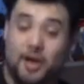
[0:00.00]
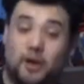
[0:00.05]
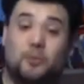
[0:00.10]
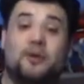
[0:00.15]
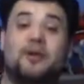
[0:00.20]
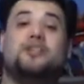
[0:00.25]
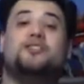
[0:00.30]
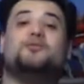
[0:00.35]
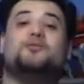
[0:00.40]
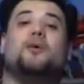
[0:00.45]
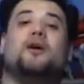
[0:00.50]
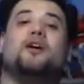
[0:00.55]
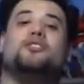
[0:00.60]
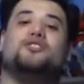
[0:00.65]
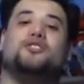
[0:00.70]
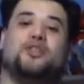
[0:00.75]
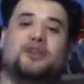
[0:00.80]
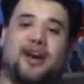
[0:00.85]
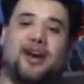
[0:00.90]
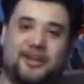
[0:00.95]
which one
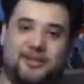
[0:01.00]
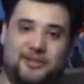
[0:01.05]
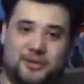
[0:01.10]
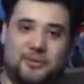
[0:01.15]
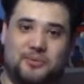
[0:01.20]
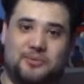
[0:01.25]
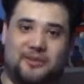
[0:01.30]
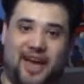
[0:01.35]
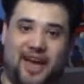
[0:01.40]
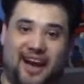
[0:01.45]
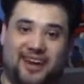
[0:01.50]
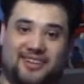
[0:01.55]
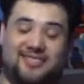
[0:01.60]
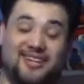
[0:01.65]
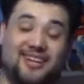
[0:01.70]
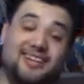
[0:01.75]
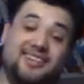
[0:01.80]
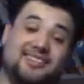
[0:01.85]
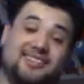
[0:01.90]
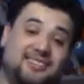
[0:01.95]
should I do next?
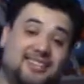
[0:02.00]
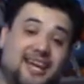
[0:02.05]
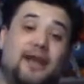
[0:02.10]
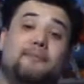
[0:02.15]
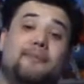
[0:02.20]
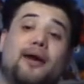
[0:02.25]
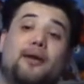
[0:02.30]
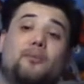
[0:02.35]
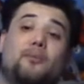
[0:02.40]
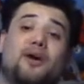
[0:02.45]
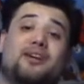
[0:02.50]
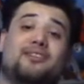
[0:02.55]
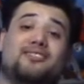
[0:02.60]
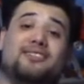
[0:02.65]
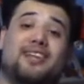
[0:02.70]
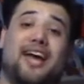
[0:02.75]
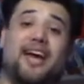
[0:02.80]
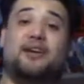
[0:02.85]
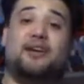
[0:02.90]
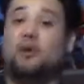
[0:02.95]
Dead Man
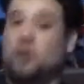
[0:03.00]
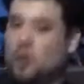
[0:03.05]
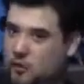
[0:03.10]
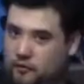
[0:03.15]
Wonderland or